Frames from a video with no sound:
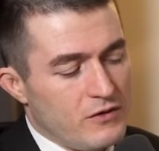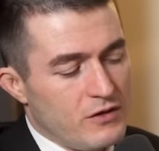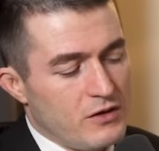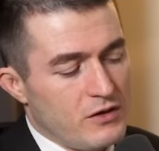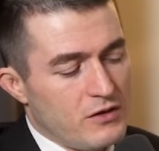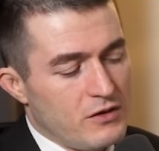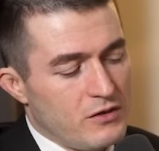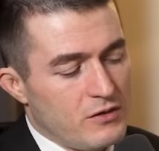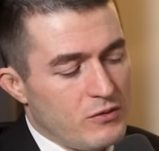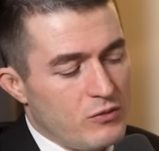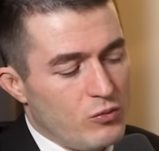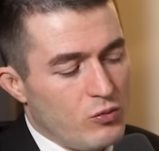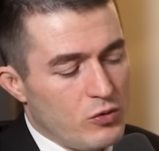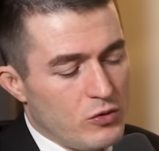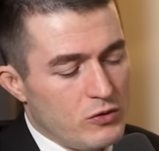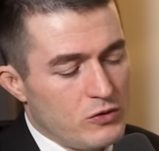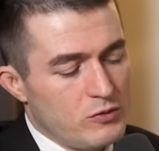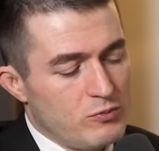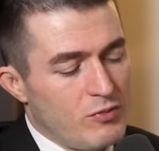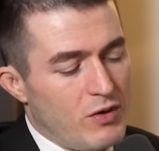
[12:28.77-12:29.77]
uh,
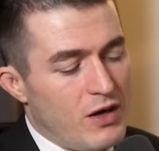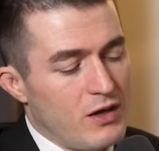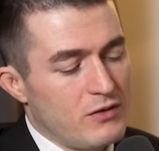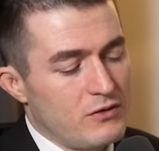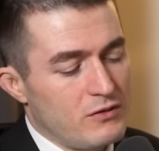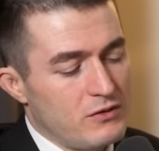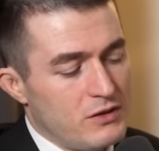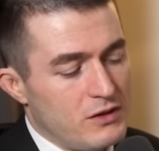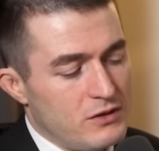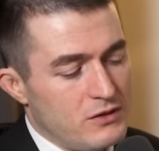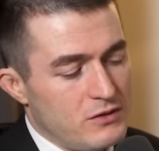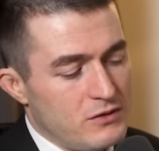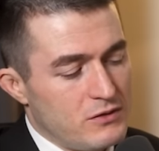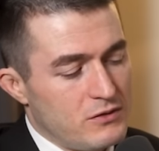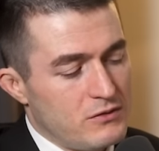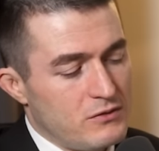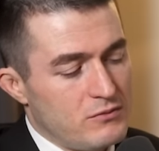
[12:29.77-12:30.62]
world model that